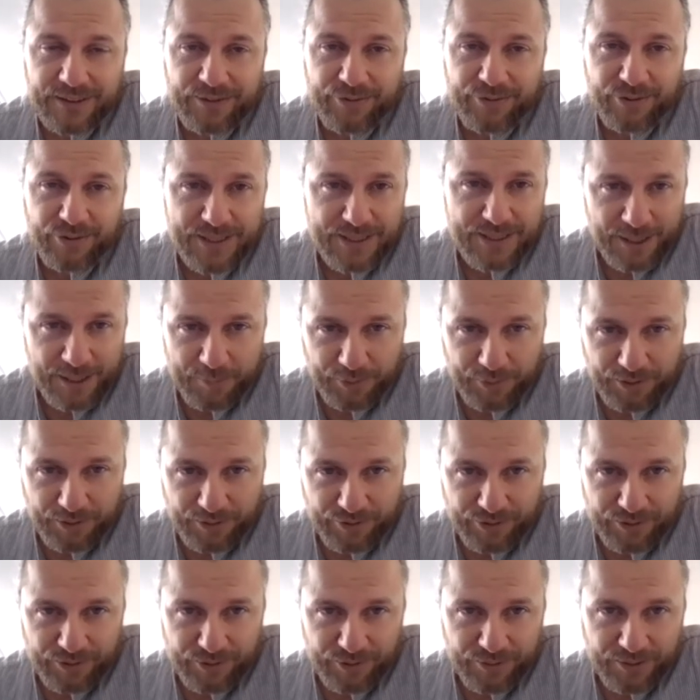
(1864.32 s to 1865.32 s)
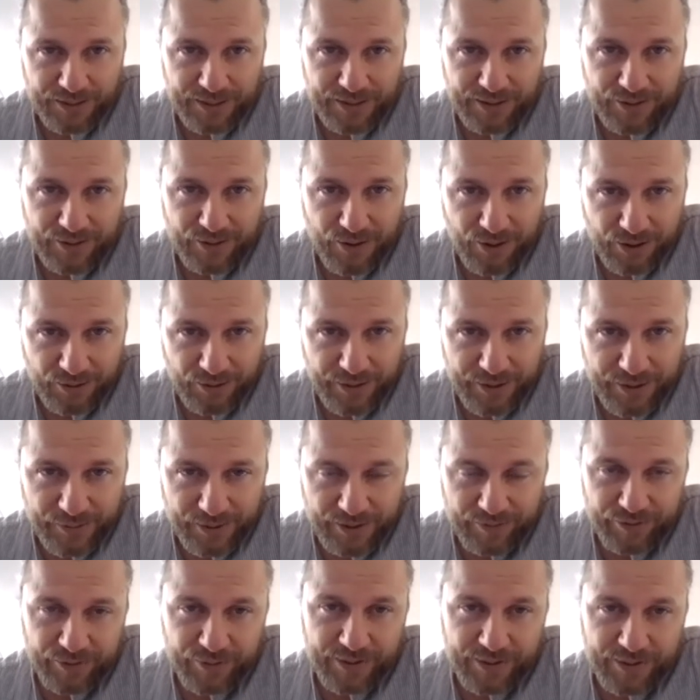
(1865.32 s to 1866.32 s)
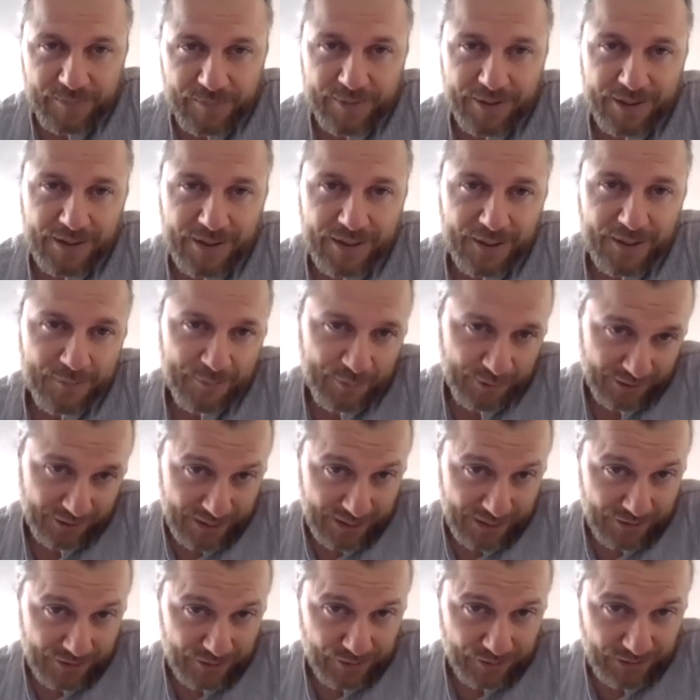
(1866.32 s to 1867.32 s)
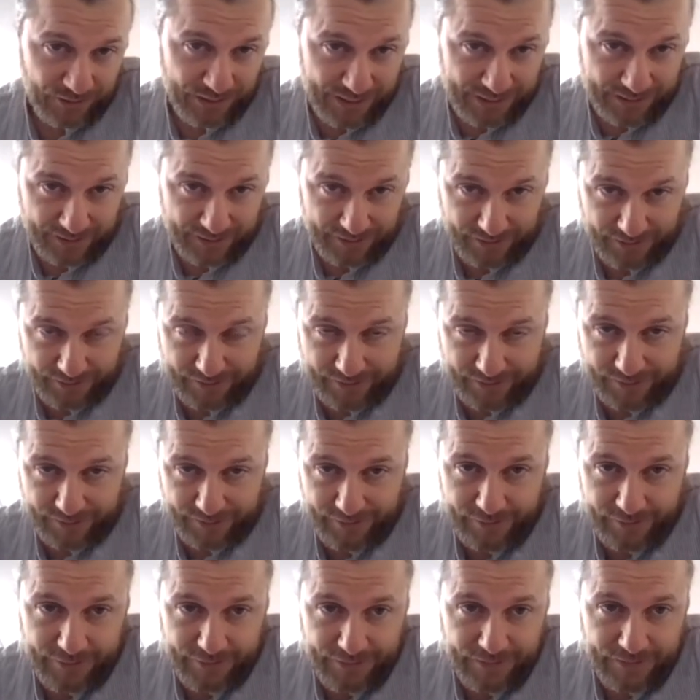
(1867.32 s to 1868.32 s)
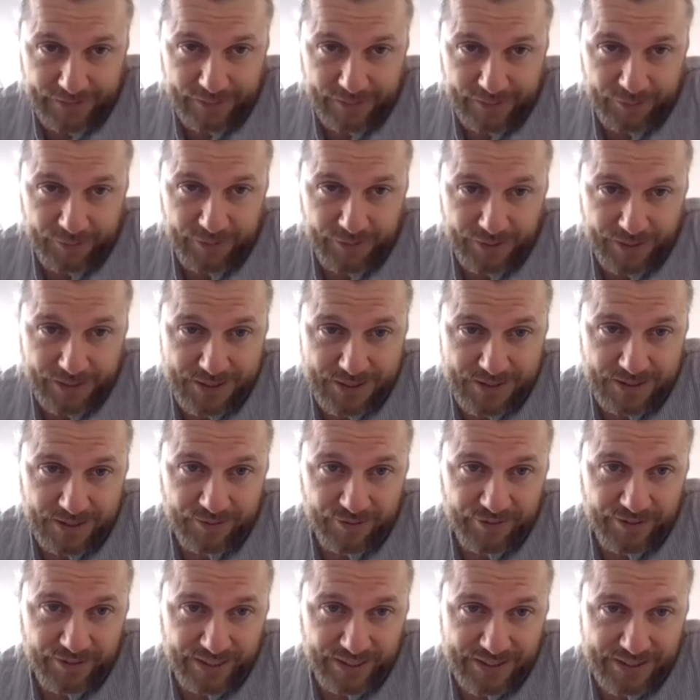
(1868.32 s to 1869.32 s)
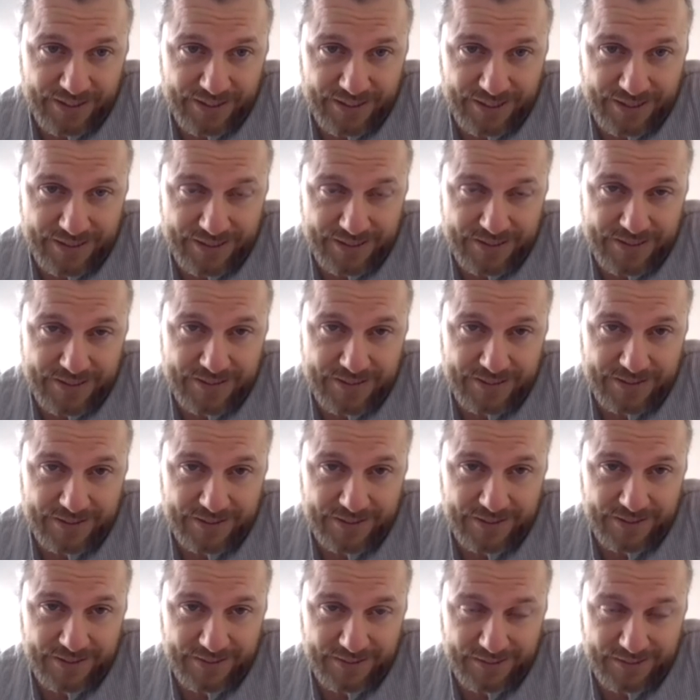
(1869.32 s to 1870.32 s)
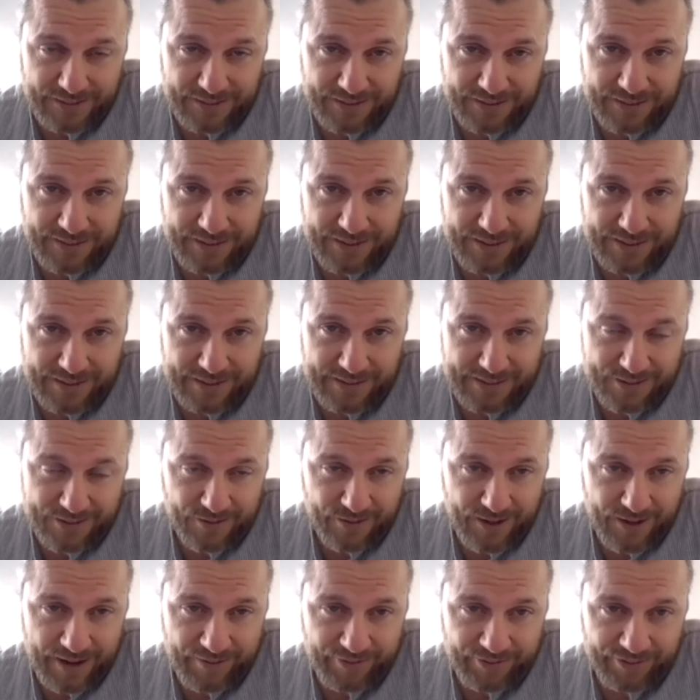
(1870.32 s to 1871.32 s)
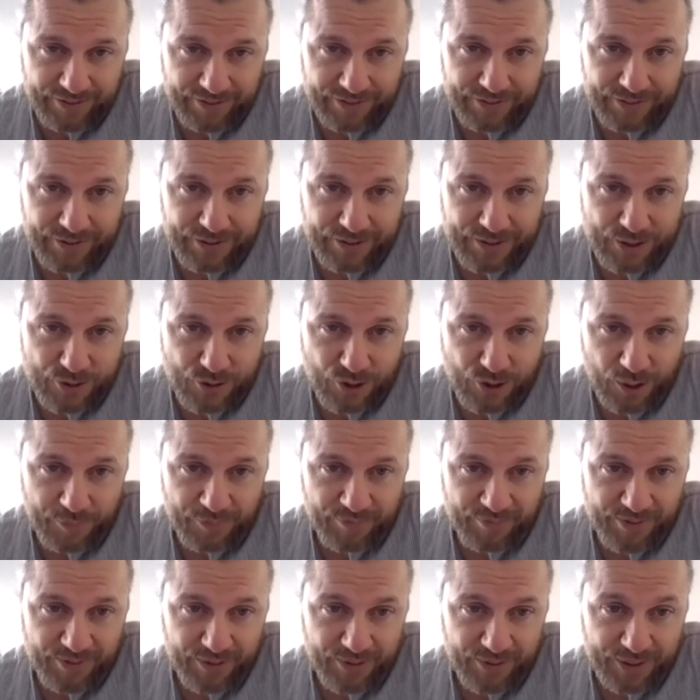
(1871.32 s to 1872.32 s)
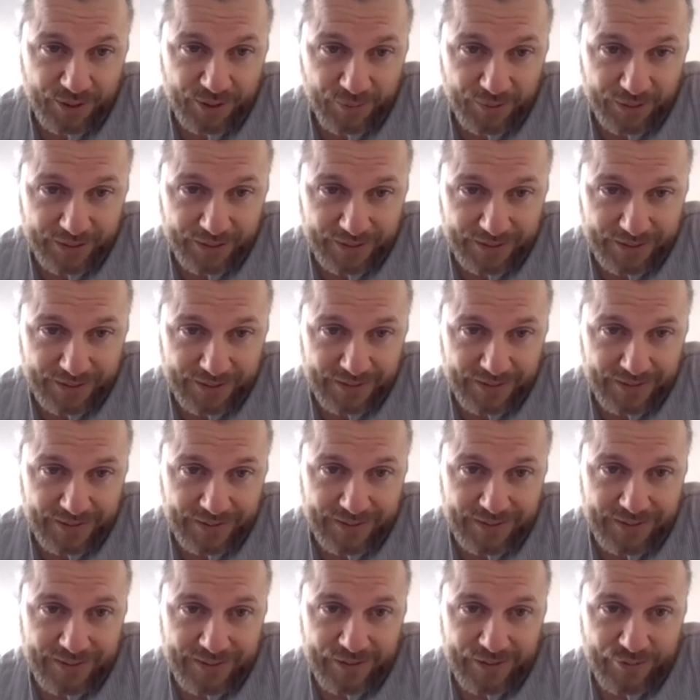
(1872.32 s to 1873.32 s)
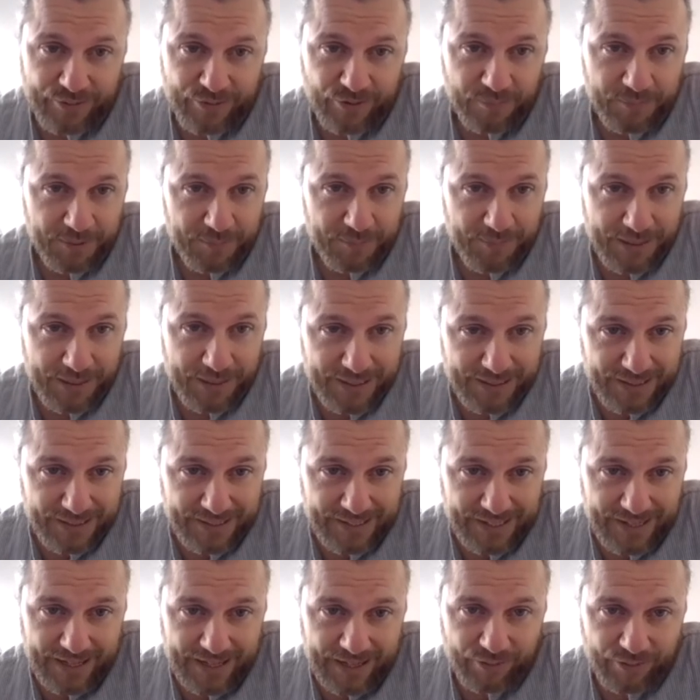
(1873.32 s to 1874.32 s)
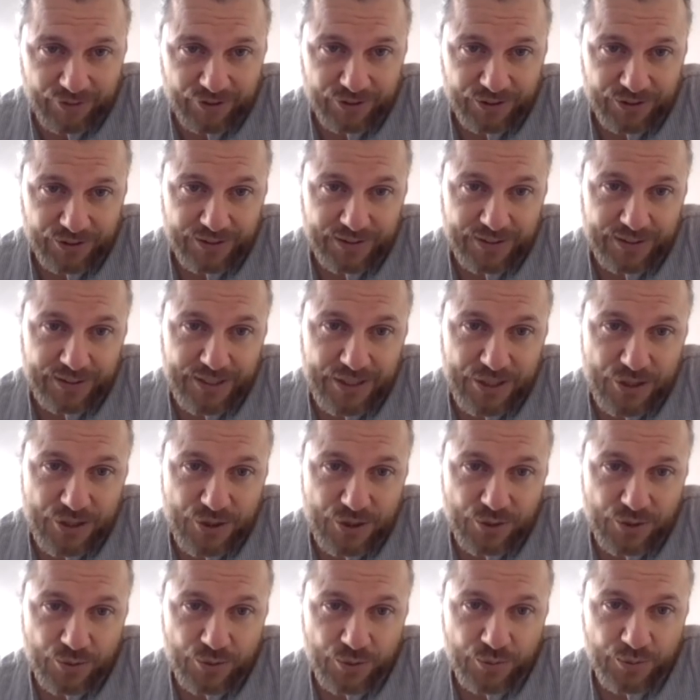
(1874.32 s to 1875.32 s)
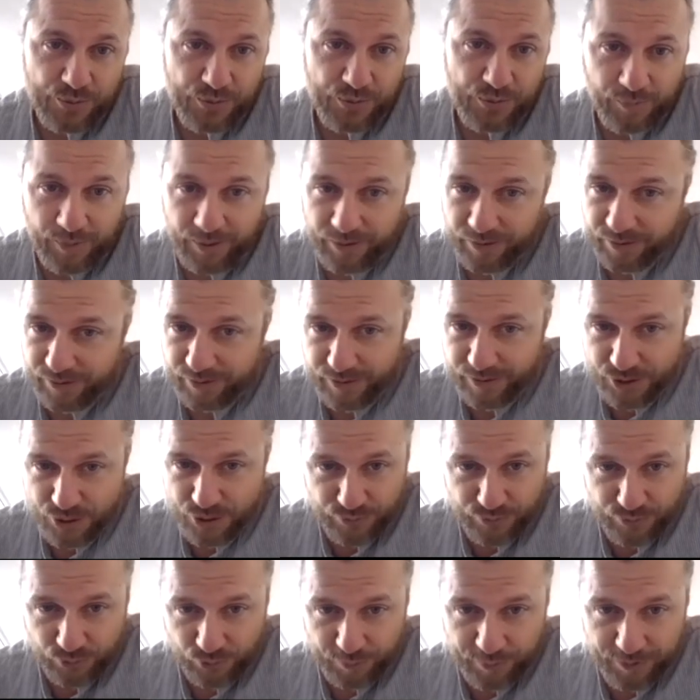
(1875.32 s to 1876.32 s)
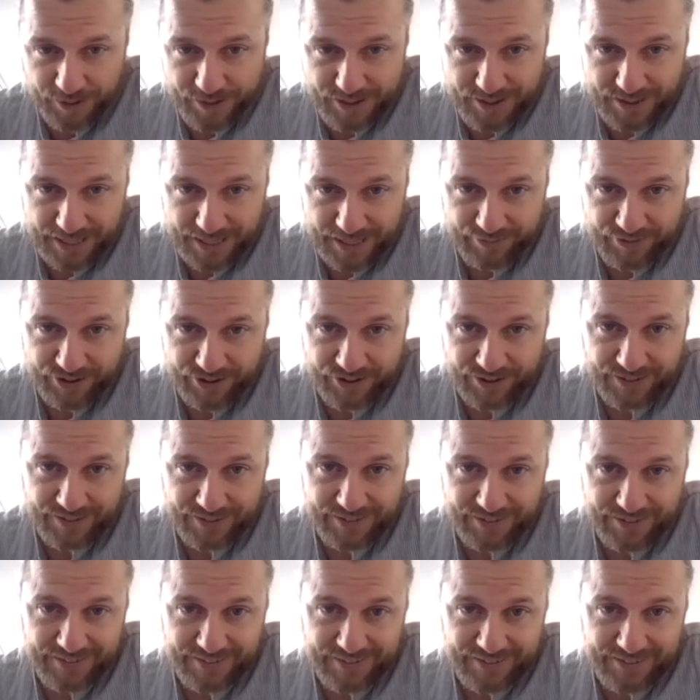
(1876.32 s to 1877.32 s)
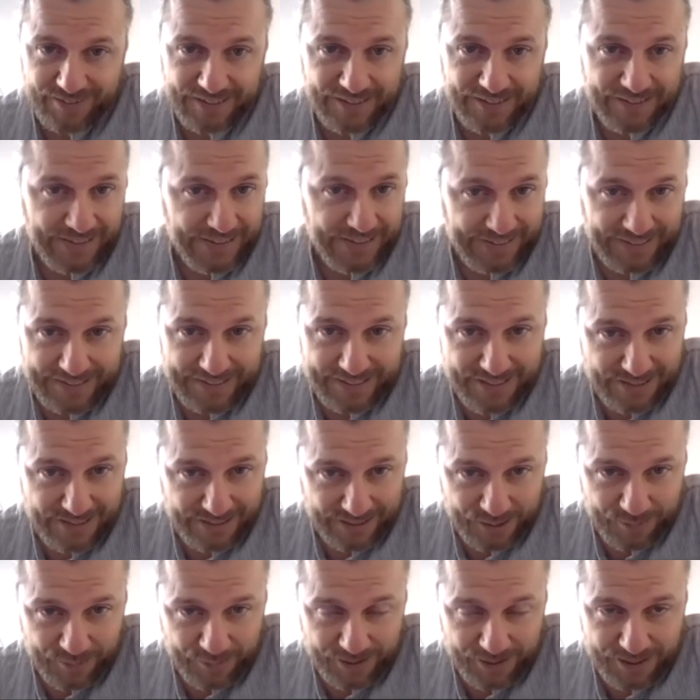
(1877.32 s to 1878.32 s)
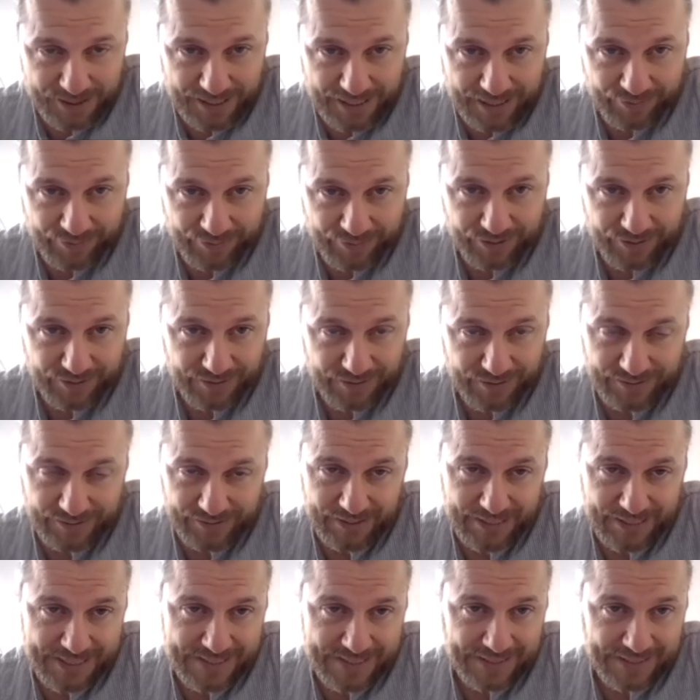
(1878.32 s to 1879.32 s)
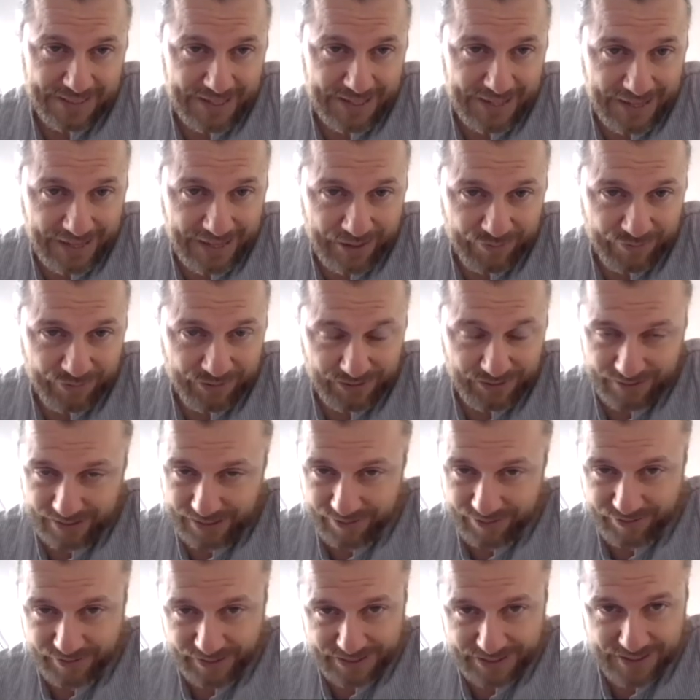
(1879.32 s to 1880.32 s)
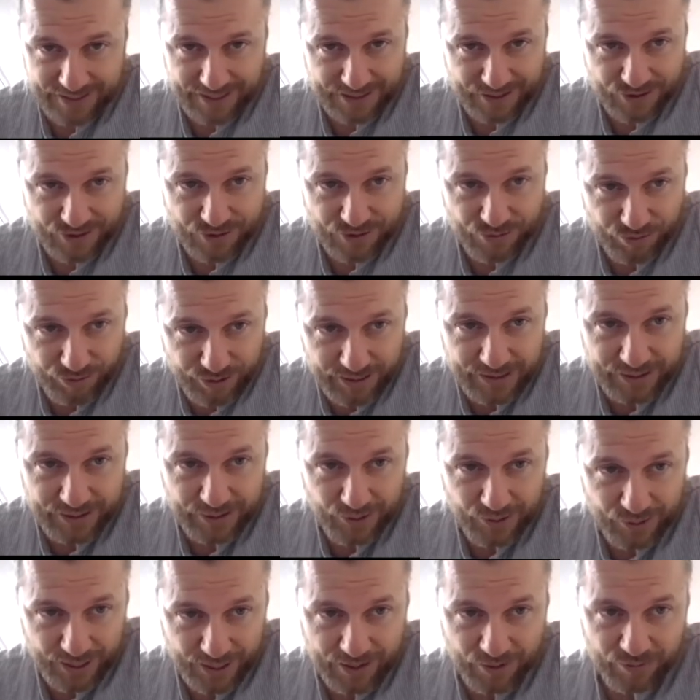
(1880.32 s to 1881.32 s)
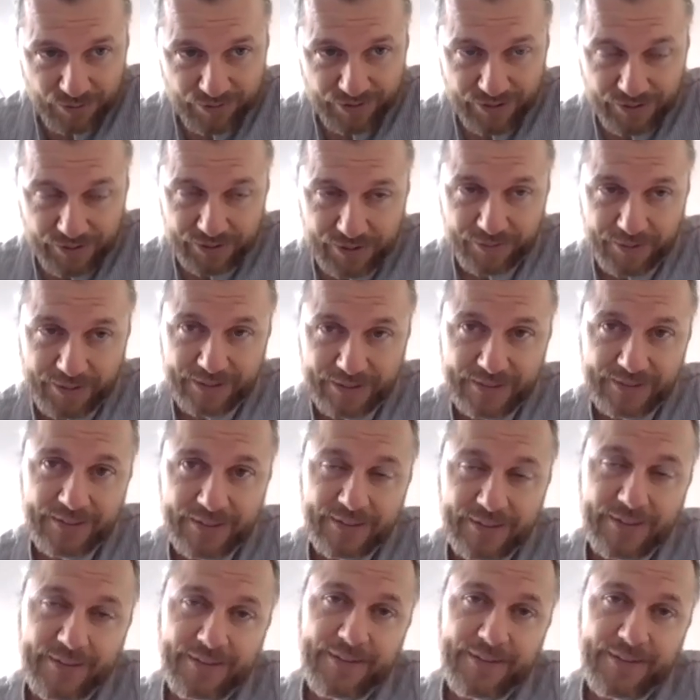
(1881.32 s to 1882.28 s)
For example, if you look at a Cochrane review that Mariana Purgato led, you can see effect sizes in this graph here drop very quickly from immediately after to 1 to 4 months after. And then again, 6 months after, less than half, the effect sizes really go down very quickly.